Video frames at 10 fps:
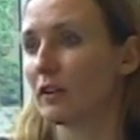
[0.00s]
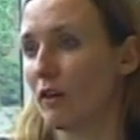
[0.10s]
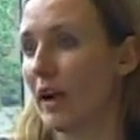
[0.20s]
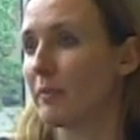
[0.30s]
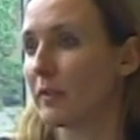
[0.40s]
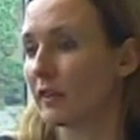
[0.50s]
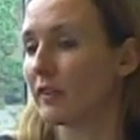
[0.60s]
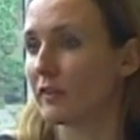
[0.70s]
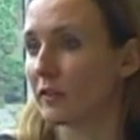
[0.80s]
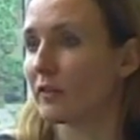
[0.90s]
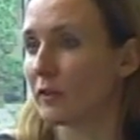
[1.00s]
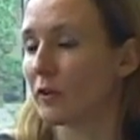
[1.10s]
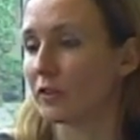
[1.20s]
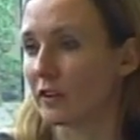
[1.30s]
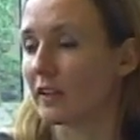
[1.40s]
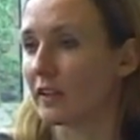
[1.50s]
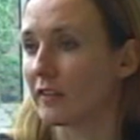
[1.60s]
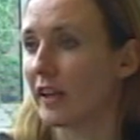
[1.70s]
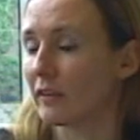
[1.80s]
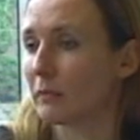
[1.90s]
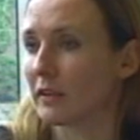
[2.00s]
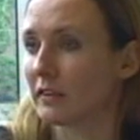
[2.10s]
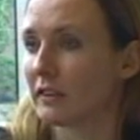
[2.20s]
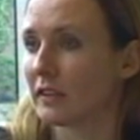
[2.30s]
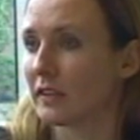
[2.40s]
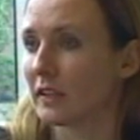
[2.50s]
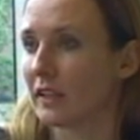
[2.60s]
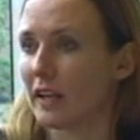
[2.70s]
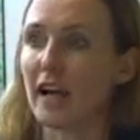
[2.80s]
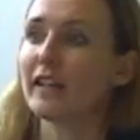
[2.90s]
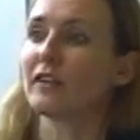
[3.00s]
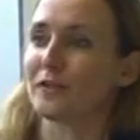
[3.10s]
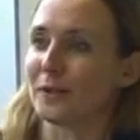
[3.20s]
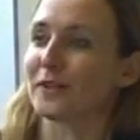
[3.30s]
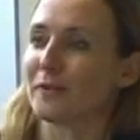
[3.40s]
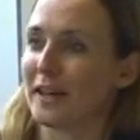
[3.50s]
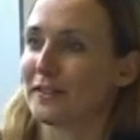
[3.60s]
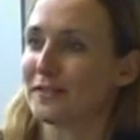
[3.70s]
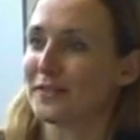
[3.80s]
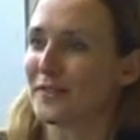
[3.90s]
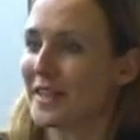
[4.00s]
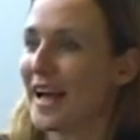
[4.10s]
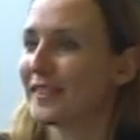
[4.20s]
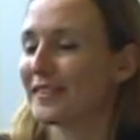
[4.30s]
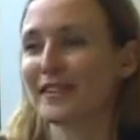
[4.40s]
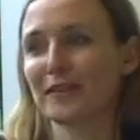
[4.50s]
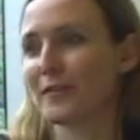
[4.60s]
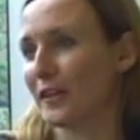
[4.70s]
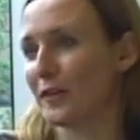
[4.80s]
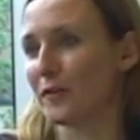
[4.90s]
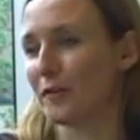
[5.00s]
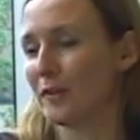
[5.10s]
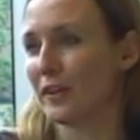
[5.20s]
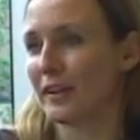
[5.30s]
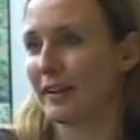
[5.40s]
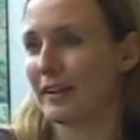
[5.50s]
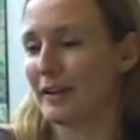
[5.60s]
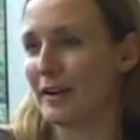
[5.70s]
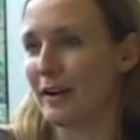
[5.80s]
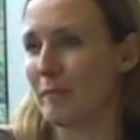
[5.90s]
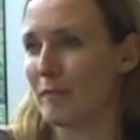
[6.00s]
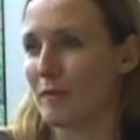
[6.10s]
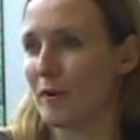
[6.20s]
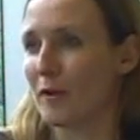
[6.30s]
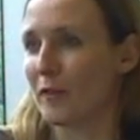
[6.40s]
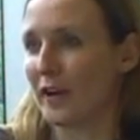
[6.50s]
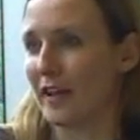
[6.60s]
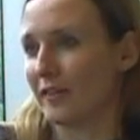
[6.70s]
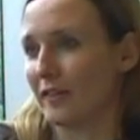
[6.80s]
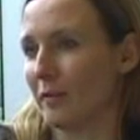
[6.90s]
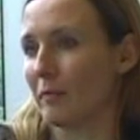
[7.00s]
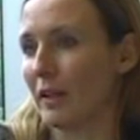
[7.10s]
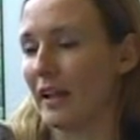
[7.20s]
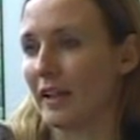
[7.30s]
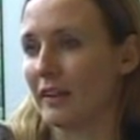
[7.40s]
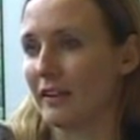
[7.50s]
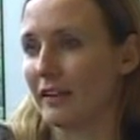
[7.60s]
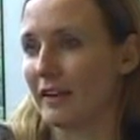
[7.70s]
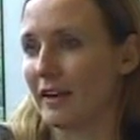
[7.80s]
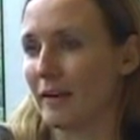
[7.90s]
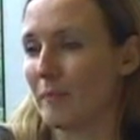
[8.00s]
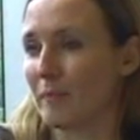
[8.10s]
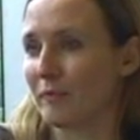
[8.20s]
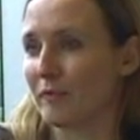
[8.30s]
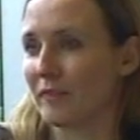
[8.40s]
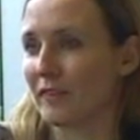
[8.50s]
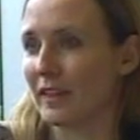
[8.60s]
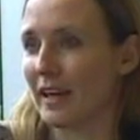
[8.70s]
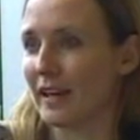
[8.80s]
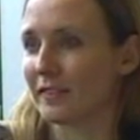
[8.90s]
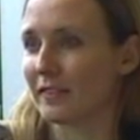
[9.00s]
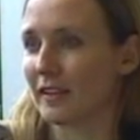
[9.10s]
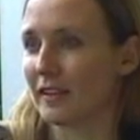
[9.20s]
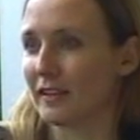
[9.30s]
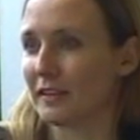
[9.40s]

grime that is causing kids asthma, then I can do it, right? So that's the critical um, role that artists can play um, as a,